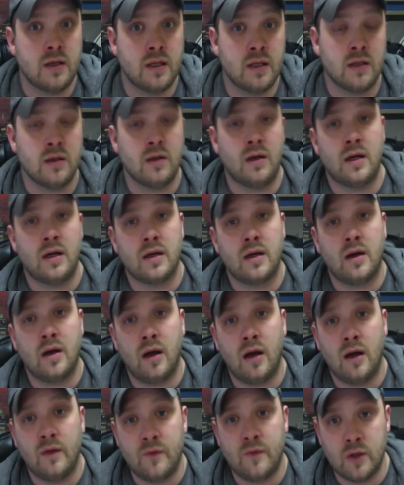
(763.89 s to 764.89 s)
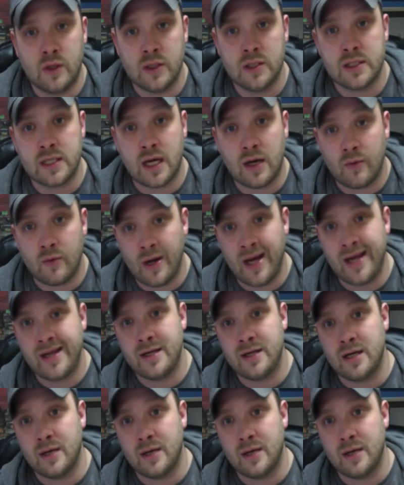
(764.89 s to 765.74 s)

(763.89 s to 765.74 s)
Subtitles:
in the long haul if you can start ranking